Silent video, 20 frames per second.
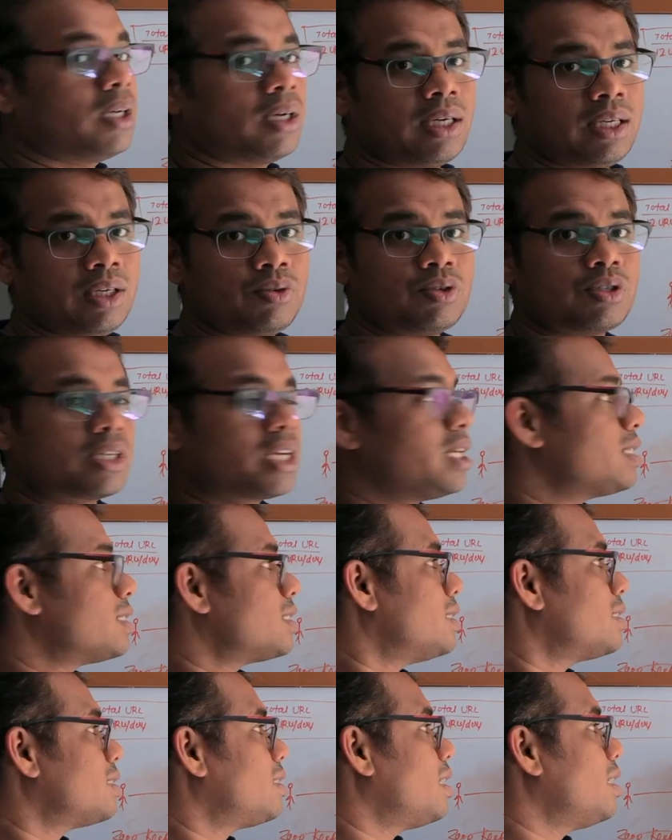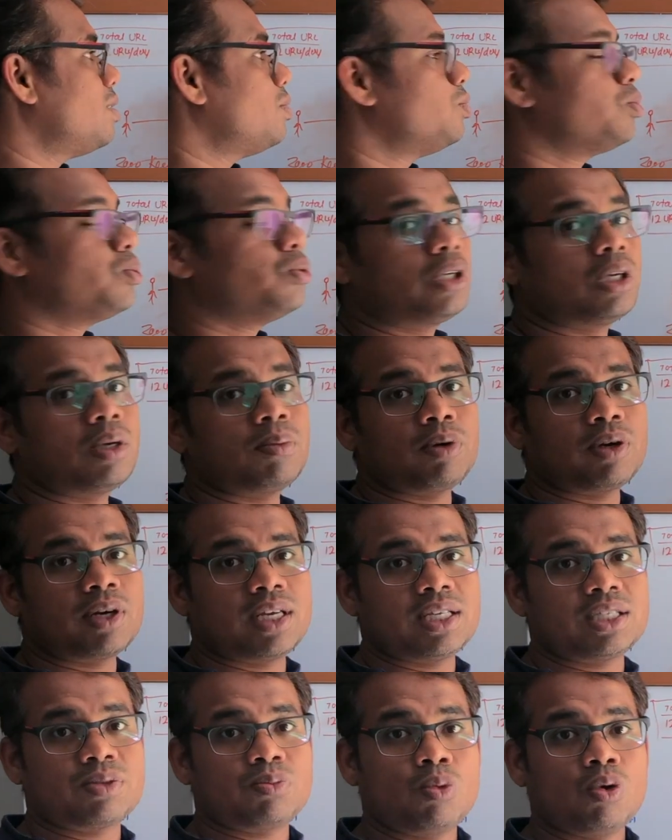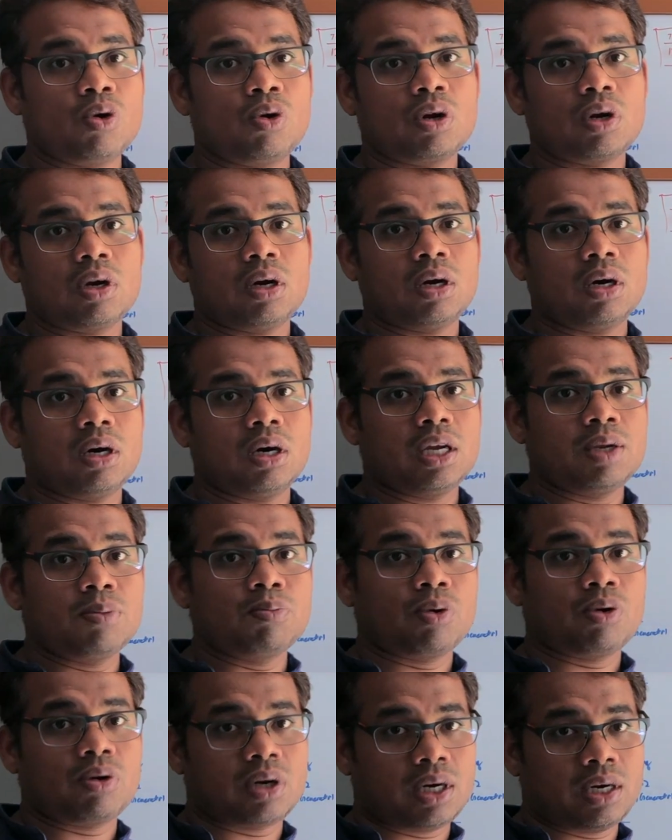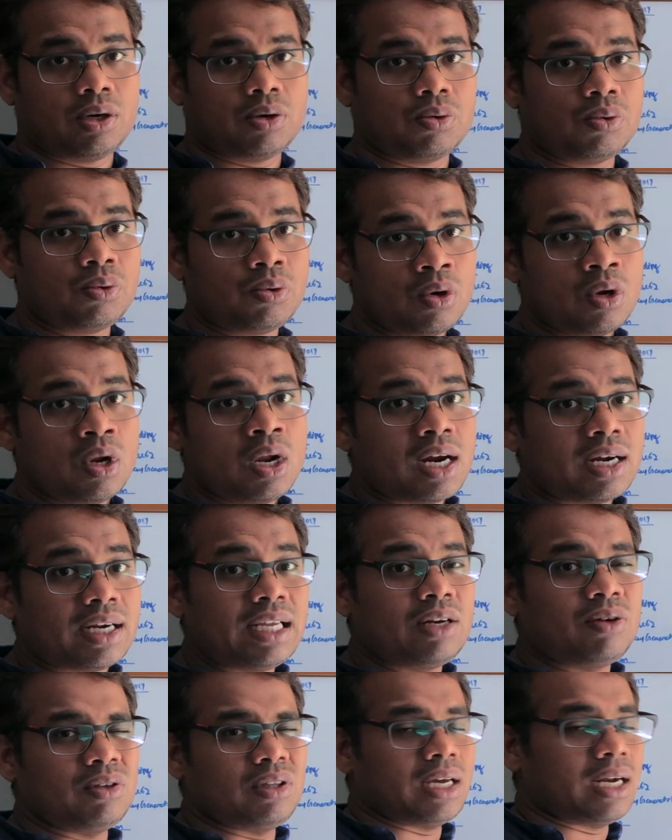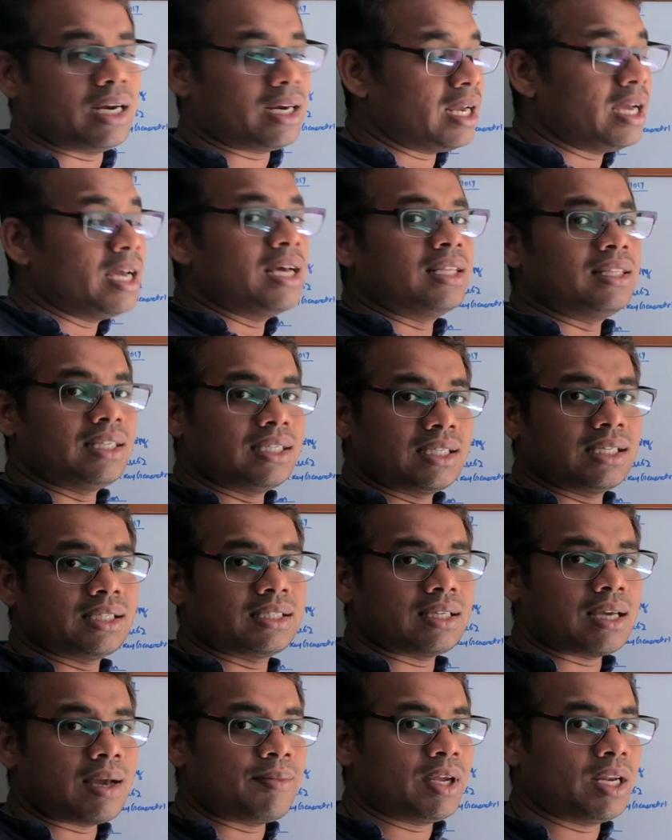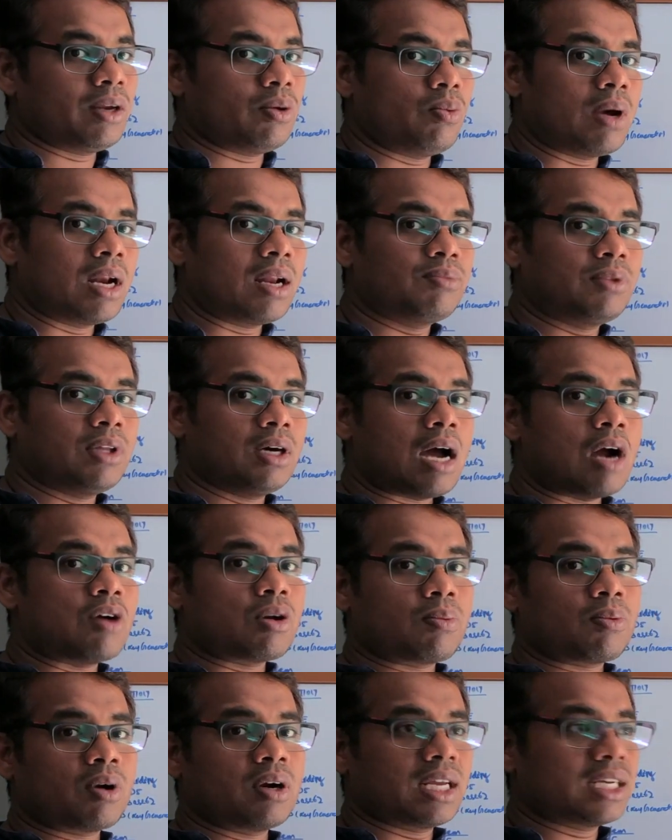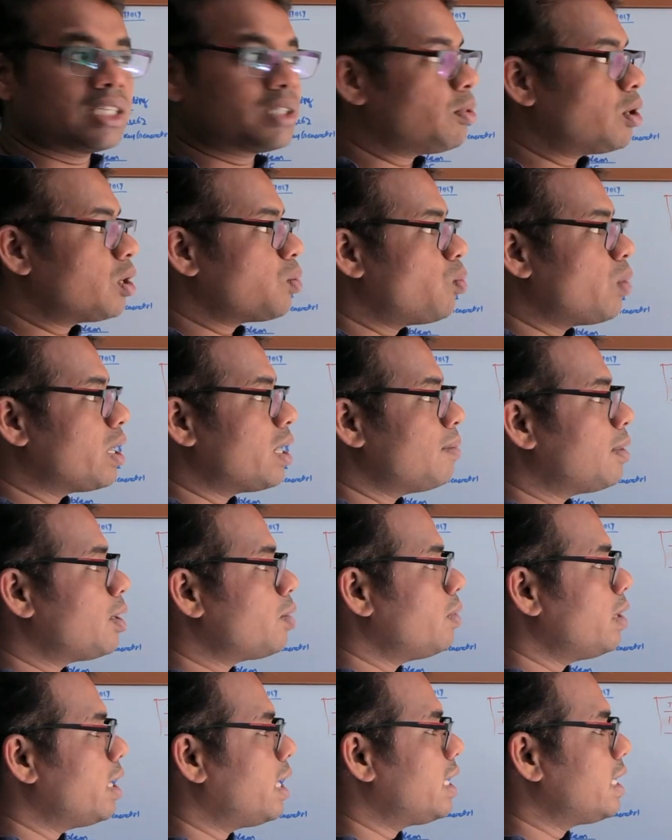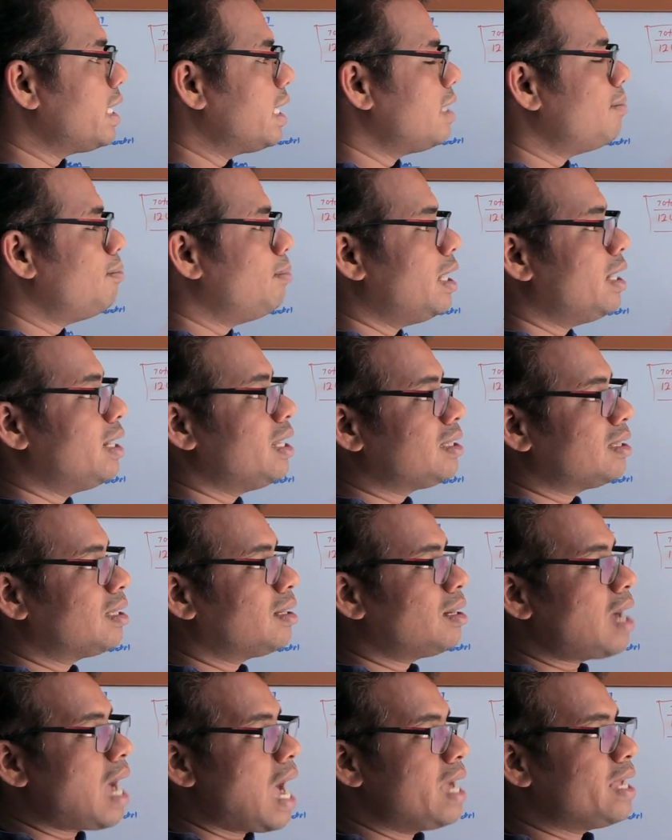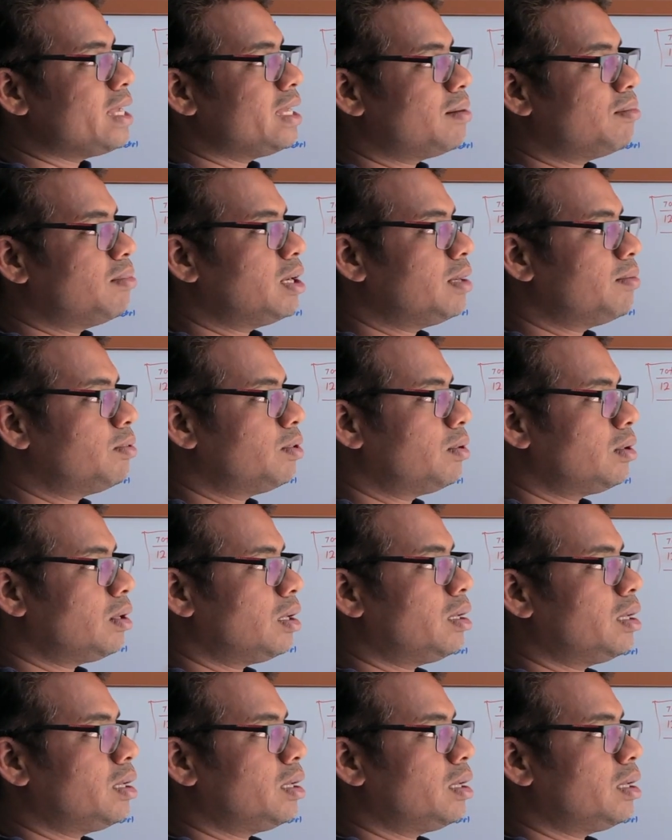use cases, the zookeeper is more important to deal with that. This is one of the out of context, but whenever we are really building the high available